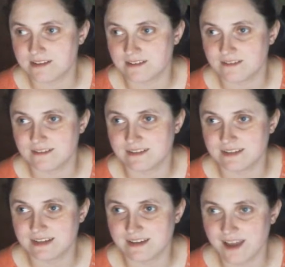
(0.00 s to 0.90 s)
So I was
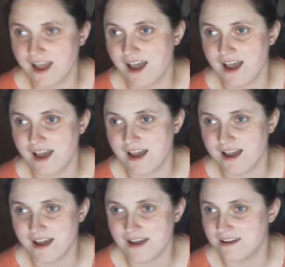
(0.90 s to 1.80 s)
like,
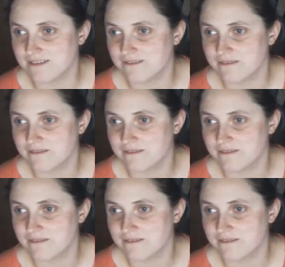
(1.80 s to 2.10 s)
ah!